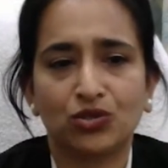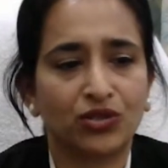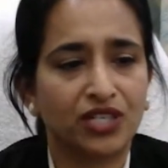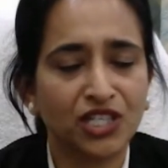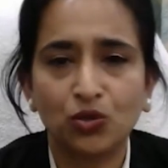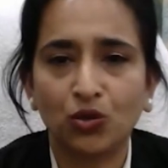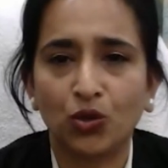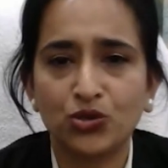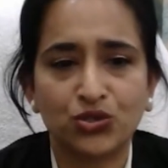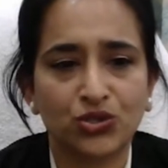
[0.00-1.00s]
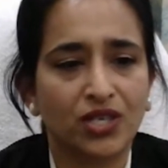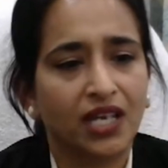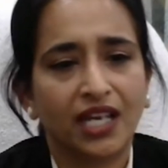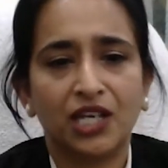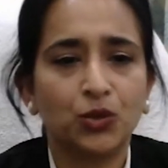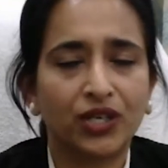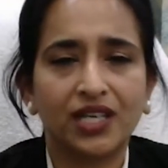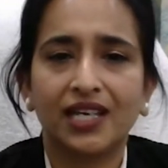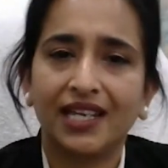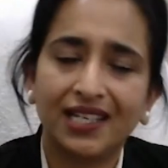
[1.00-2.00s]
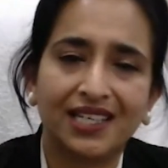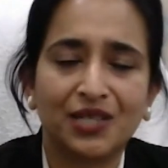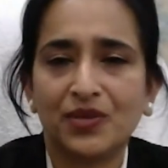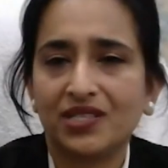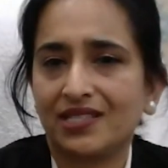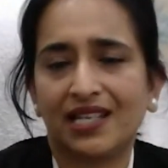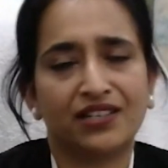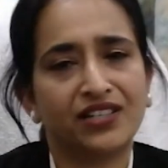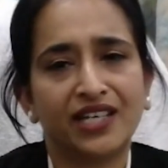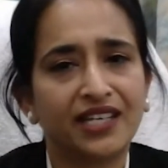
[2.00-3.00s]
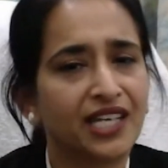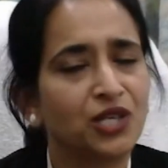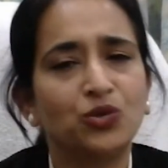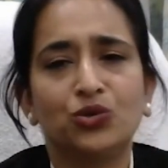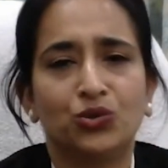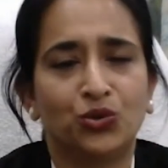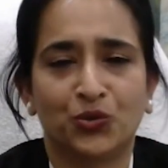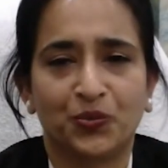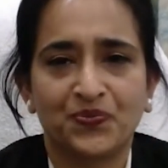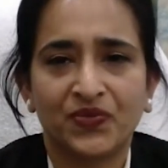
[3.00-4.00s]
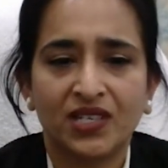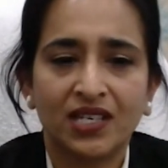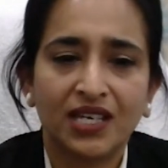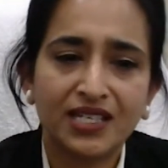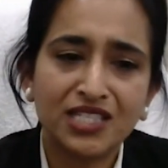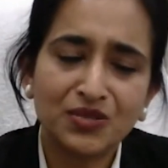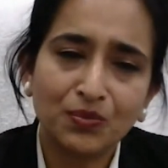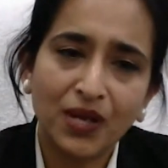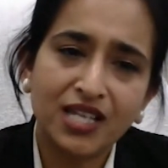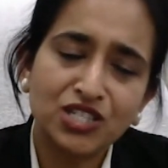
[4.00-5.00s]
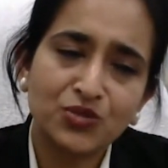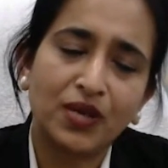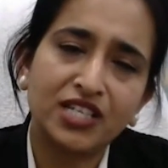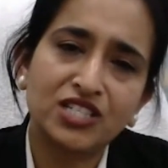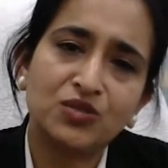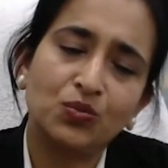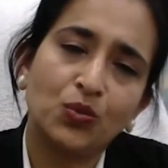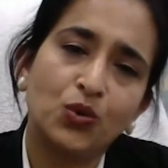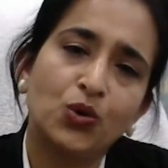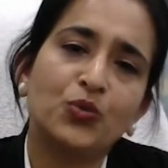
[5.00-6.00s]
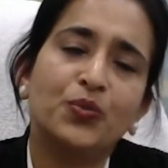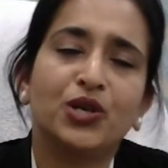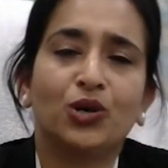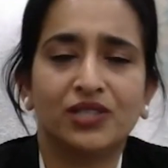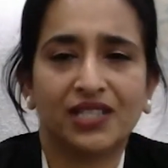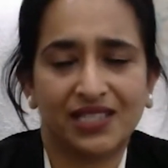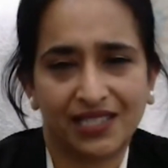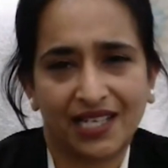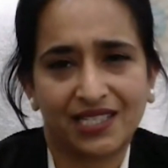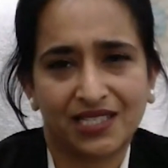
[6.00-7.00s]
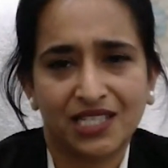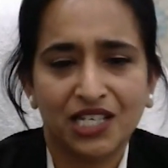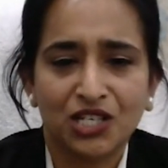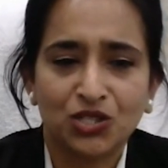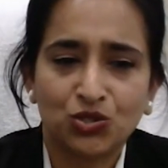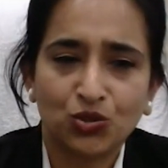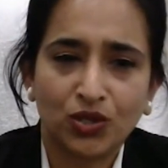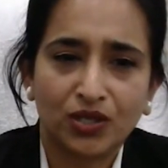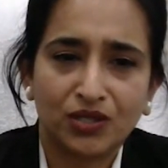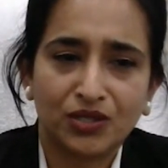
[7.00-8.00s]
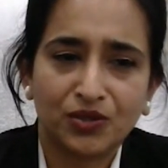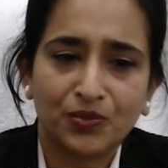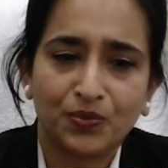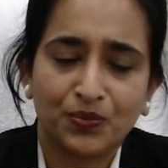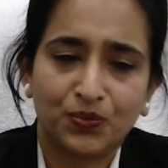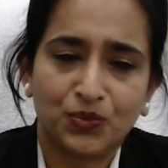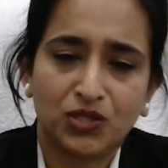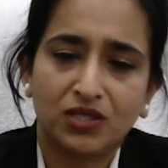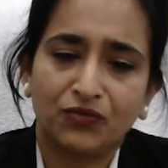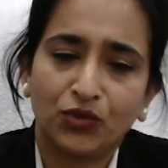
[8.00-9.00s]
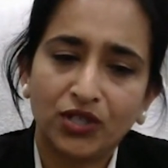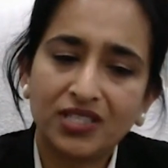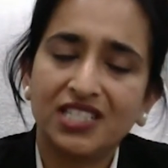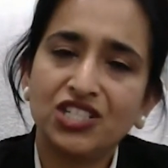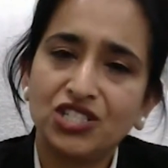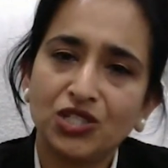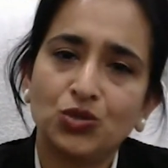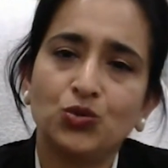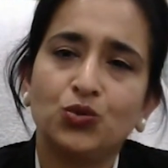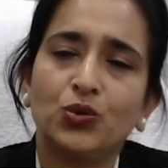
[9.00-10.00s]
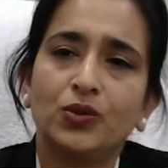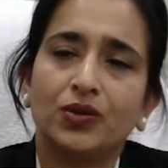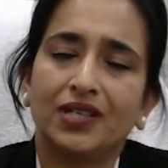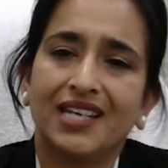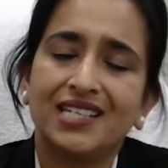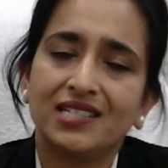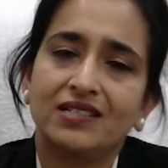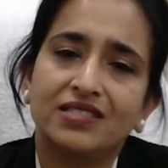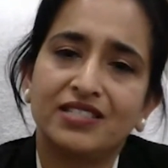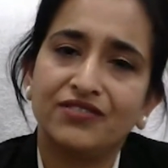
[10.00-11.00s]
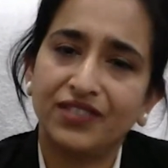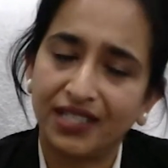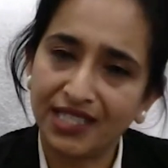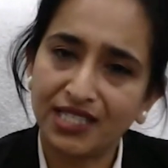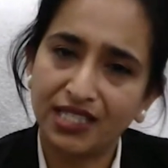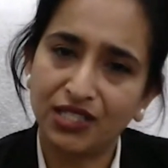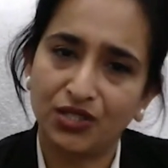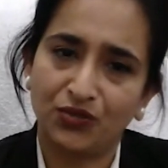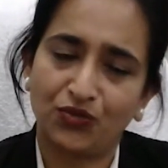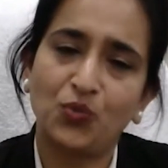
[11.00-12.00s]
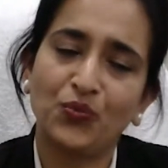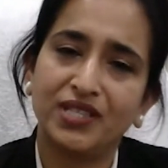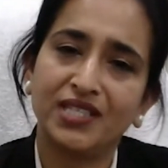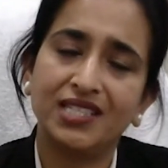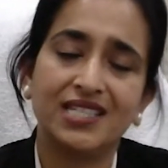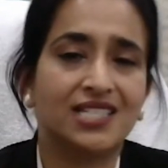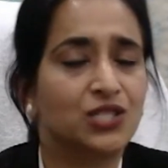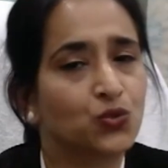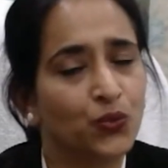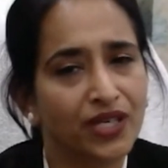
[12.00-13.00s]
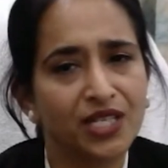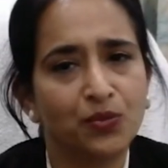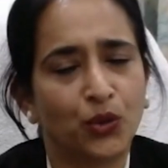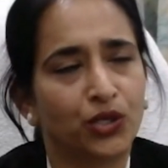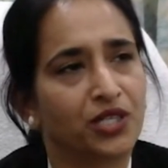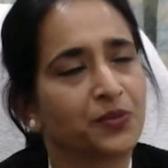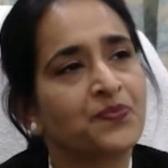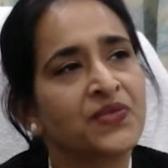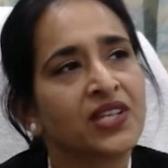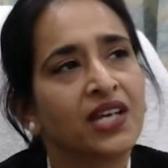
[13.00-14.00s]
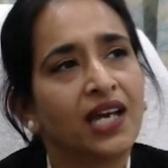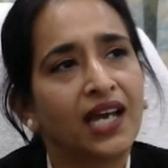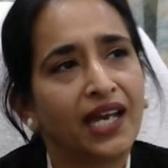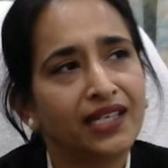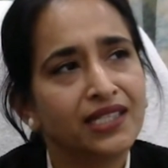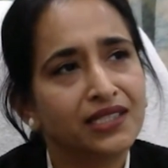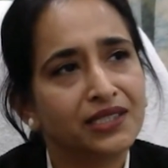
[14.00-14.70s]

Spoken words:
or any course, and okay, I collect my salary and I go. No, it is much, much more beyond than that. So for a teacher to get herself connected from within is very important. And,